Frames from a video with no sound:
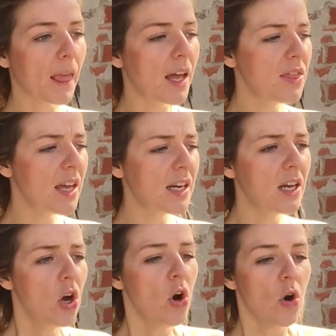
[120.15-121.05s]
And then
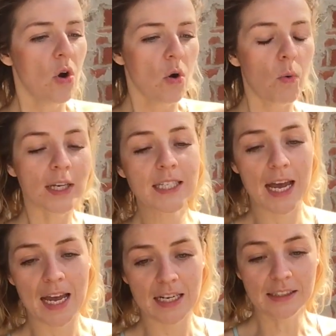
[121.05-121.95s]
one
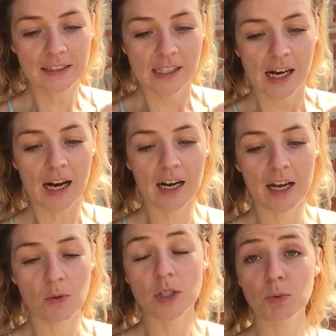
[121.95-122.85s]
day,
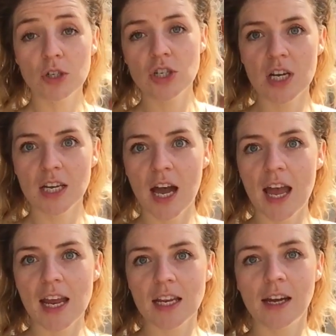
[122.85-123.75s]
I was watching
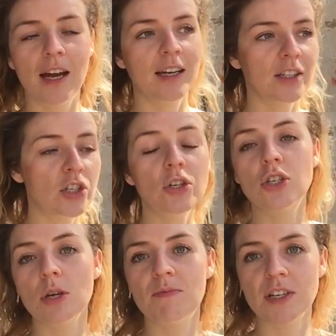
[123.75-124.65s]
a
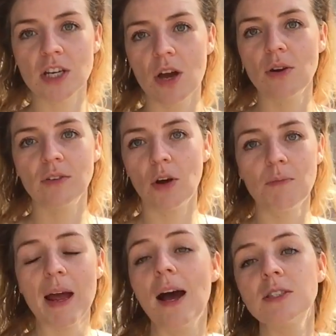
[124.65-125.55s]
YouTube video
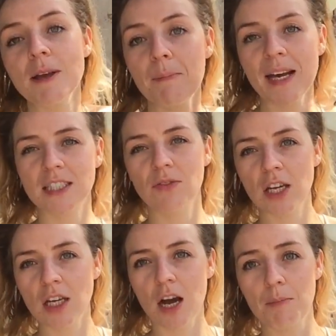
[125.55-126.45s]
on how to make a passive
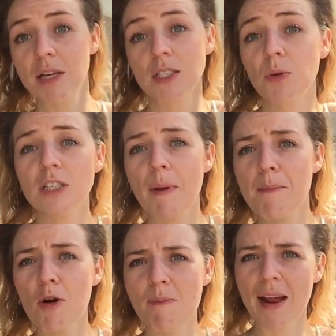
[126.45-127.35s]
income because I wanted to make
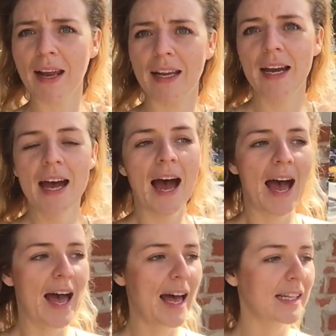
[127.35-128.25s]
more money,
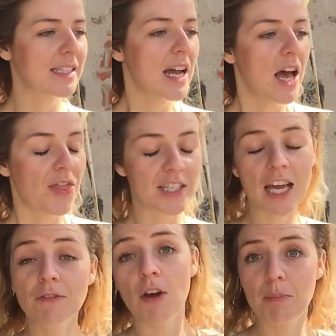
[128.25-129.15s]
and this
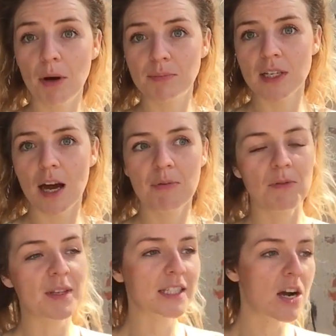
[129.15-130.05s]
advert popped up
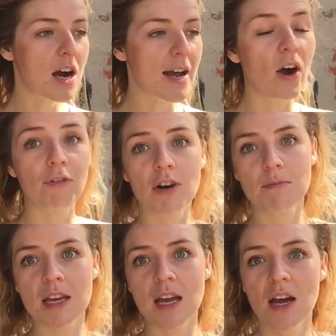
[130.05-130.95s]
from this guy offering
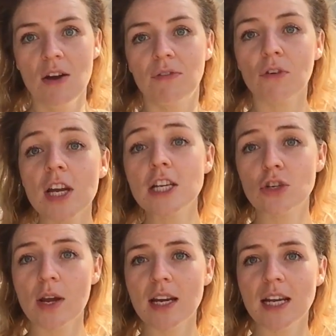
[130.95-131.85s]
me free
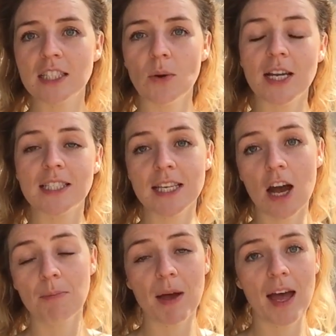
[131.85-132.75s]
training so I could set
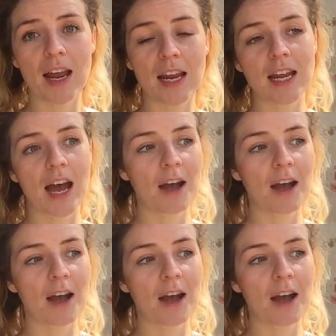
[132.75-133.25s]
up a